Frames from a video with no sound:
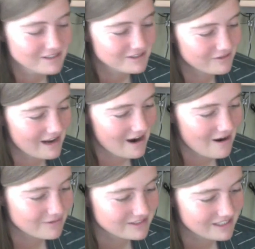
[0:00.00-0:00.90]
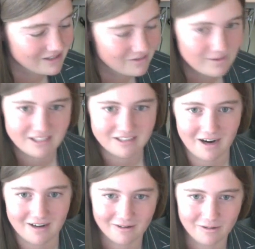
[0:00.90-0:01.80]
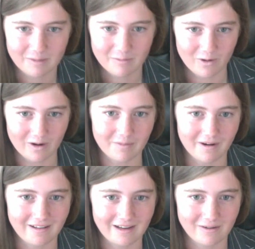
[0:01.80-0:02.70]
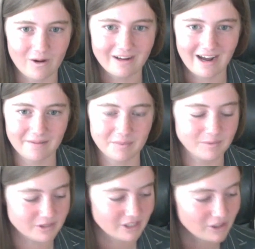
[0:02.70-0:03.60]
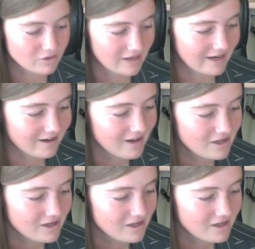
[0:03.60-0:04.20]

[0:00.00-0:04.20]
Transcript: So now I was thinking we could talk a little bit more about like what type of music you like.